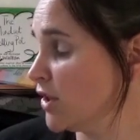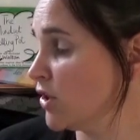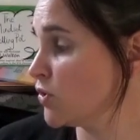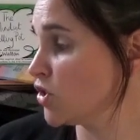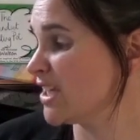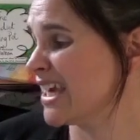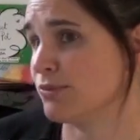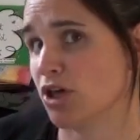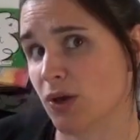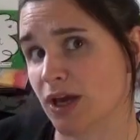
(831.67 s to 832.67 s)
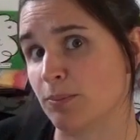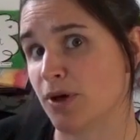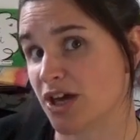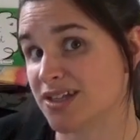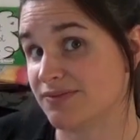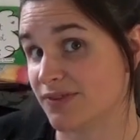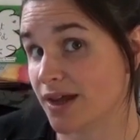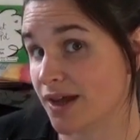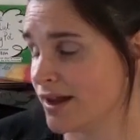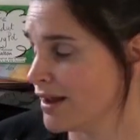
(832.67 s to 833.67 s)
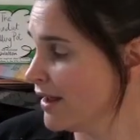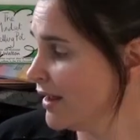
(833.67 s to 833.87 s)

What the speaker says: You should keep going and persevere,